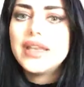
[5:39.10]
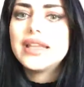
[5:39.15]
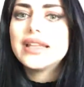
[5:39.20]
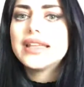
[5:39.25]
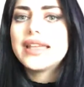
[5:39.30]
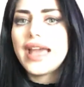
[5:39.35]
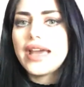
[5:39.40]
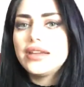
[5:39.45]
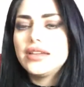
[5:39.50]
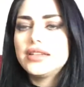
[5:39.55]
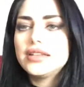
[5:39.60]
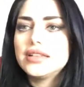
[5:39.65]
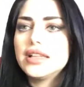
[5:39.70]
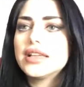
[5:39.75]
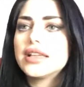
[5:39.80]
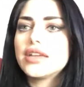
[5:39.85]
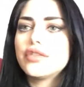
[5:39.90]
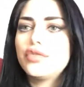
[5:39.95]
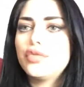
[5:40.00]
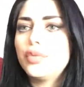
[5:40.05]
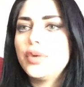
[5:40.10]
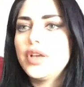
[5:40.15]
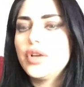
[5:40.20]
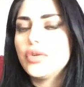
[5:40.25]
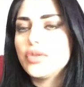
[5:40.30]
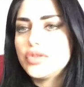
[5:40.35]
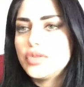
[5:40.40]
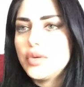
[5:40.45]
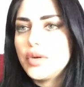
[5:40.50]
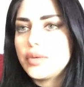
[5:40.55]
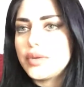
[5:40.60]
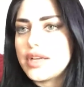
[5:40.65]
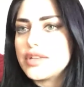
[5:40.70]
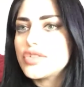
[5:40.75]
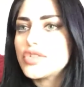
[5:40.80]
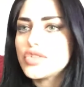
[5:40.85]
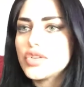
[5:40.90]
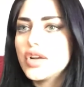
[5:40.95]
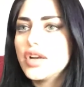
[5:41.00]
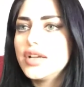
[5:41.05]
in Canada, like, if we go to a
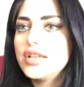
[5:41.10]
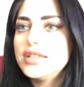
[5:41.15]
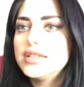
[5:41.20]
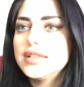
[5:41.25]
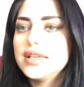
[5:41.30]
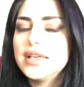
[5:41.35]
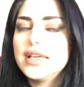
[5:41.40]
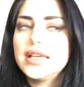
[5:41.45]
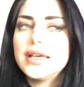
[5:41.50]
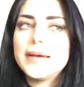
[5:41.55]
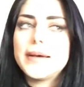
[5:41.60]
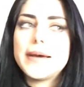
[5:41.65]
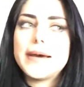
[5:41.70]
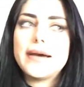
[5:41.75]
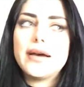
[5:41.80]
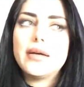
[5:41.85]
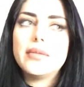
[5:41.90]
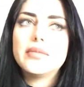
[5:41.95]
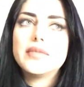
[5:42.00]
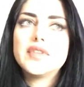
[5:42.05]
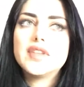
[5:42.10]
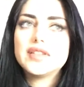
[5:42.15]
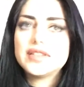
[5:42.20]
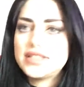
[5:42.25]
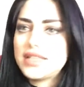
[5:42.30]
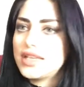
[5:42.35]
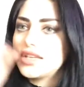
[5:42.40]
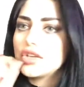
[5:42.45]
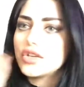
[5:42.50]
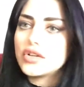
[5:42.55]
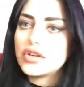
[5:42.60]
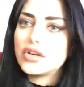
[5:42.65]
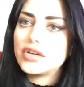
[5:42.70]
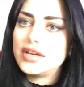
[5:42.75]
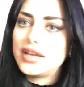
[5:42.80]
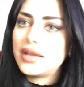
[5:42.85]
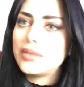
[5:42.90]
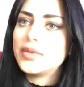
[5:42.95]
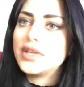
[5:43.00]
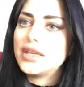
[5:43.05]
restaurant, they'll take your
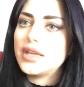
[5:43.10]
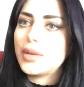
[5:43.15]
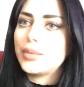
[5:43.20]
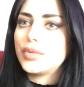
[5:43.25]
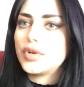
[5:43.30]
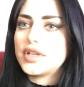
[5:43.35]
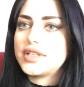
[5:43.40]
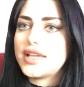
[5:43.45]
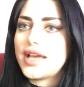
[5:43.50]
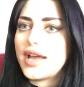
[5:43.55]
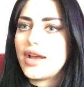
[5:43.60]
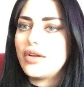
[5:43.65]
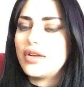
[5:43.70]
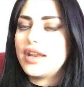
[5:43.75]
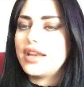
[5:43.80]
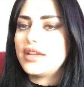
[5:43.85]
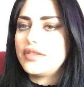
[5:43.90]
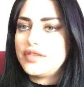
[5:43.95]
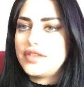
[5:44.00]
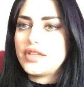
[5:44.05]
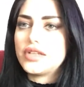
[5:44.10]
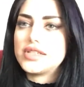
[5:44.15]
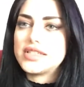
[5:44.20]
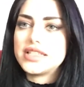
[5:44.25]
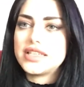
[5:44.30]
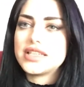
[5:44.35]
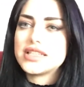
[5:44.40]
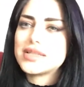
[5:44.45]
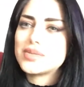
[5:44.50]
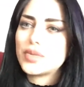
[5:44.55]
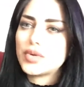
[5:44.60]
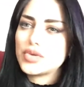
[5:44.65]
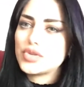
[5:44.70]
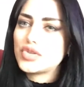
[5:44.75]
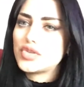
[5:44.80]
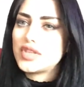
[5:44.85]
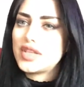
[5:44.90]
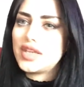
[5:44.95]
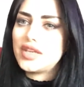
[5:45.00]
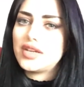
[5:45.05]
name and number down, and if there's an
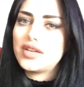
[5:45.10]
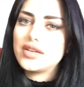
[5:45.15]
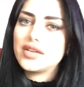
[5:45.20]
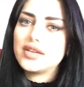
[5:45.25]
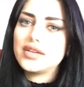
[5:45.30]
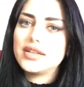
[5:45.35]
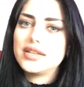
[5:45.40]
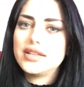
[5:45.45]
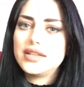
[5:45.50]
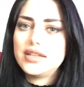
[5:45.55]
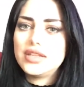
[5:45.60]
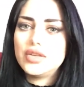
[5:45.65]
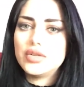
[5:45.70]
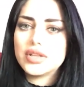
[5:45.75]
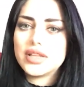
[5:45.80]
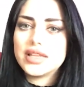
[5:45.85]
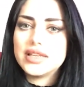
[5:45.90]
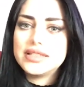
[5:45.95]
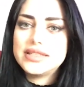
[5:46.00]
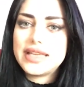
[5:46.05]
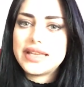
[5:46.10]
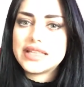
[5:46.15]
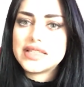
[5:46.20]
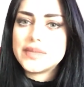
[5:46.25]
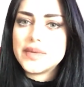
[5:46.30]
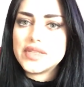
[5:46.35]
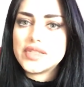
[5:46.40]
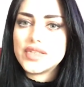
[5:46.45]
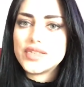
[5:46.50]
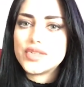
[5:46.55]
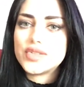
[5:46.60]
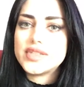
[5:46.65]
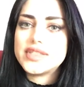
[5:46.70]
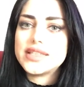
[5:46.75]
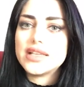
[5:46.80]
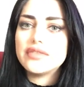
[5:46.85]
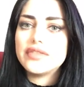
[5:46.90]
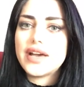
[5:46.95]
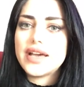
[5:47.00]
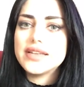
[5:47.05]
exposure there, you'll get a text message to
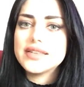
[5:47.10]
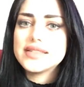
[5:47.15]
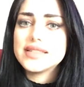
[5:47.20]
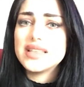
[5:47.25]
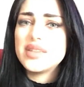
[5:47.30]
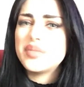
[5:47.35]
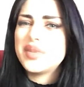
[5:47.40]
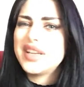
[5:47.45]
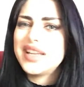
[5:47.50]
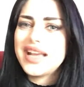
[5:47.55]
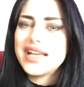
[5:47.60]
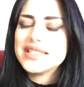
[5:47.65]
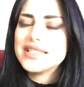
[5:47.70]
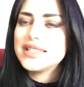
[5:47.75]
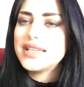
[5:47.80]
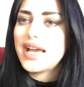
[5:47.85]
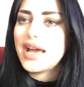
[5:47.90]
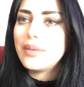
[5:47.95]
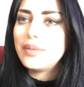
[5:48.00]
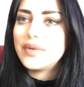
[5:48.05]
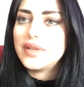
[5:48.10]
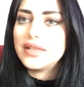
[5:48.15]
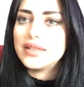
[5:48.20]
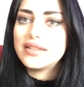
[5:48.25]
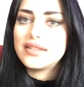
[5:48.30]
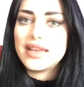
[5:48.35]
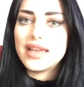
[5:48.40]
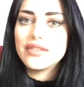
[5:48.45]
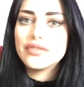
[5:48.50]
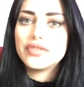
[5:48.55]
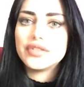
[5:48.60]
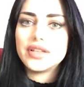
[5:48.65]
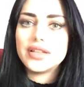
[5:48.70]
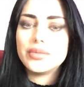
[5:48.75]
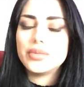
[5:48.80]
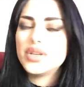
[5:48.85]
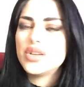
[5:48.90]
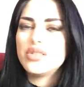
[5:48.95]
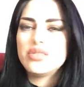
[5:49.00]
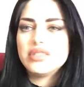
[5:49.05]
self-isolate. But it hasn't happened, thankfully.
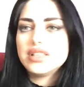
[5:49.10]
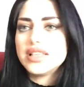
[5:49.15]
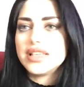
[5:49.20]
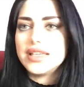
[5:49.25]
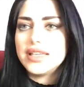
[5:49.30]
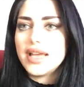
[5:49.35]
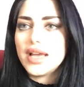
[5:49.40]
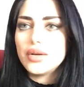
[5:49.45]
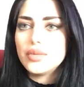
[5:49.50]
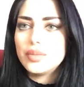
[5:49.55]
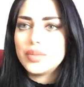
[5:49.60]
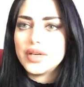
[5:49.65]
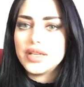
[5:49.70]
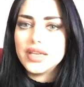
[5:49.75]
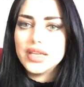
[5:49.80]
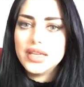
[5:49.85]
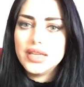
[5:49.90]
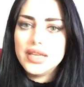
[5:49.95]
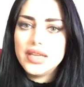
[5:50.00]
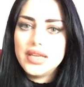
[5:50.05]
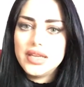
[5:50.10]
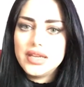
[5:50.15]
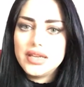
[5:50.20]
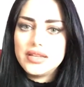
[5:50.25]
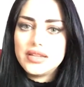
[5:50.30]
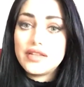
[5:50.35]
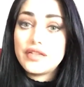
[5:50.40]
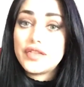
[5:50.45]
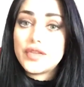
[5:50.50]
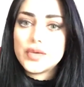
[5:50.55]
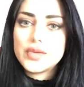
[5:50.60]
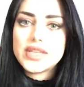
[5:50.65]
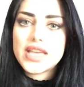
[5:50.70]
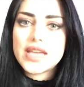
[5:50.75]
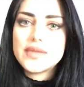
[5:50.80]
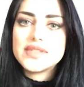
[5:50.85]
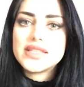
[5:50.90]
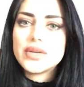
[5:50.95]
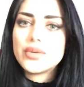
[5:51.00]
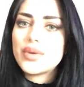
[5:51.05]
We don't really eat out, but the few
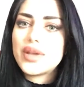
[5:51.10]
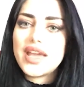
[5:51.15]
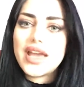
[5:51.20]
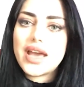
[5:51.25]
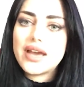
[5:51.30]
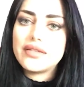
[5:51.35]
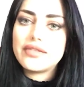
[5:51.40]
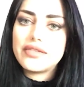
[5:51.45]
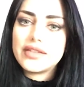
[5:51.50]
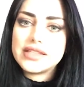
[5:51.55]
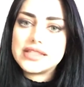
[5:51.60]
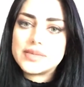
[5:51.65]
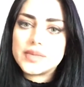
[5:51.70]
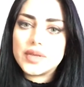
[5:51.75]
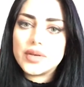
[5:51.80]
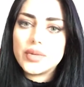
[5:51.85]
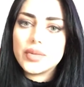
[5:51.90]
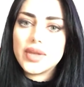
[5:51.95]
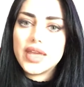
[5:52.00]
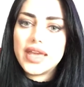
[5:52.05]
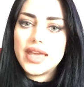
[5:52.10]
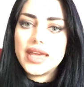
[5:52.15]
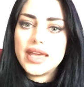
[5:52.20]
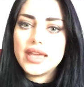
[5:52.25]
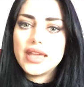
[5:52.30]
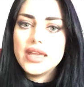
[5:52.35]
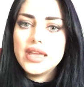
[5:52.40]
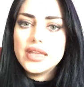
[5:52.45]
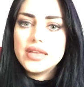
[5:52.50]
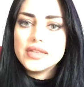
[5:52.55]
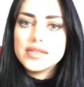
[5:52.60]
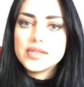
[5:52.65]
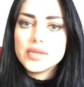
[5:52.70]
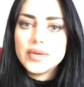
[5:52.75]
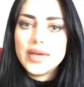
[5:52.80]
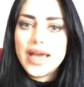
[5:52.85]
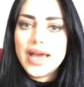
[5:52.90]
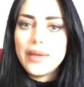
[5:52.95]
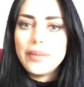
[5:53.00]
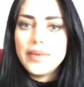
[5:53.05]
times that we have, it's been okay. So
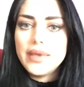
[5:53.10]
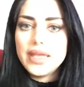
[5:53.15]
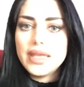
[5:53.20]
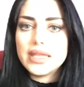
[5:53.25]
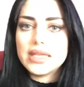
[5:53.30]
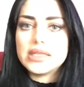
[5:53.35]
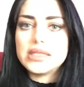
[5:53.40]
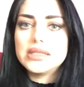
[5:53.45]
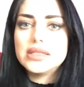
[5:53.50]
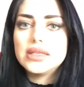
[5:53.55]
what happened?